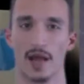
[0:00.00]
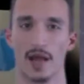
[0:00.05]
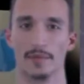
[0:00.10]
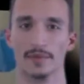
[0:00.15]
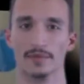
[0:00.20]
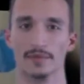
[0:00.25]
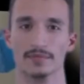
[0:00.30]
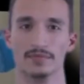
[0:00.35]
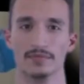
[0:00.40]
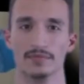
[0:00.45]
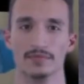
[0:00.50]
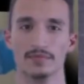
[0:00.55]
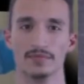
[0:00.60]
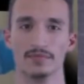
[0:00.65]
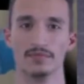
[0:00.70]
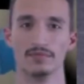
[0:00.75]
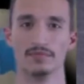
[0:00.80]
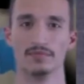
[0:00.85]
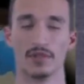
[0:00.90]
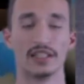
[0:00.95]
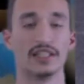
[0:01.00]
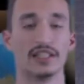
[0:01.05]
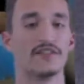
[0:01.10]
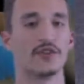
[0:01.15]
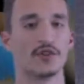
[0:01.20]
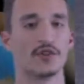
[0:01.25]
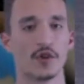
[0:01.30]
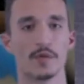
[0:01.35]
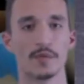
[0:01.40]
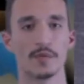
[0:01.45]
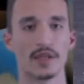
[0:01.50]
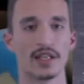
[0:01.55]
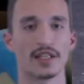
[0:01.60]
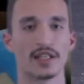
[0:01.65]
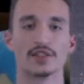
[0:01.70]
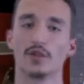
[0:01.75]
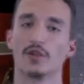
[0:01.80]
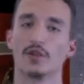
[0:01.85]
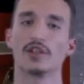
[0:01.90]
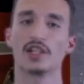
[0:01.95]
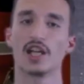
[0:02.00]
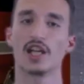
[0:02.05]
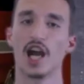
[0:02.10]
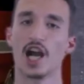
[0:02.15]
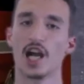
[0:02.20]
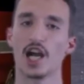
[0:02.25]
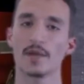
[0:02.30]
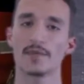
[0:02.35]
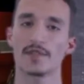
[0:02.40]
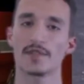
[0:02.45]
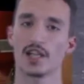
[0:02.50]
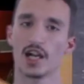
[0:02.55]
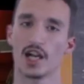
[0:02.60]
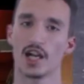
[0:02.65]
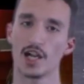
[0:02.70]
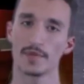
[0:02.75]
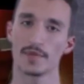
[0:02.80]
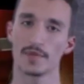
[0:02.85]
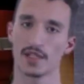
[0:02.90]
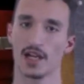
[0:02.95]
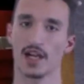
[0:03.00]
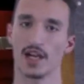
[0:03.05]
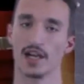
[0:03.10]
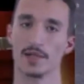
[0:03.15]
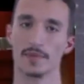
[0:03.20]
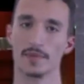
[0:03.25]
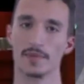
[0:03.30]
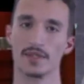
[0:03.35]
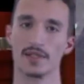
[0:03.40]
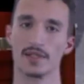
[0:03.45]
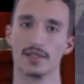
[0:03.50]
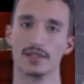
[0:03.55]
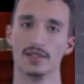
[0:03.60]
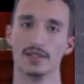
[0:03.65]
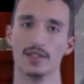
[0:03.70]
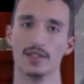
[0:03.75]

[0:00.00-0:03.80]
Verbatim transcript: Clapham. And if you know me, it's all carbs, carbs, carbs.